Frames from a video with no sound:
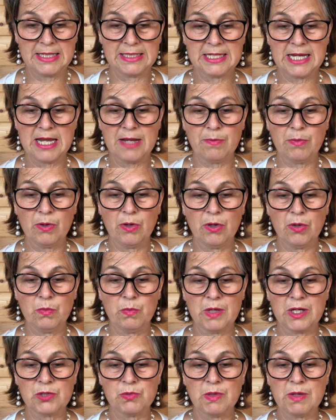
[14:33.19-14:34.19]
table on
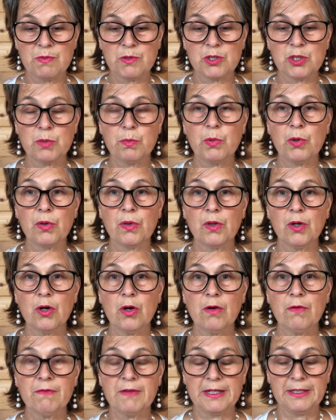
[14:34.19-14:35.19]
which we were to put the
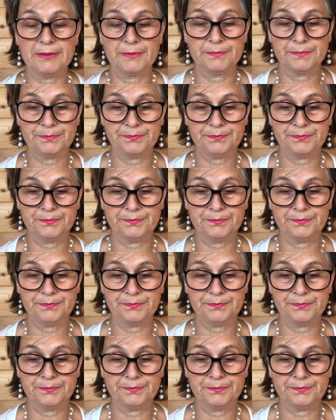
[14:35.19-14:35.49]
coffin.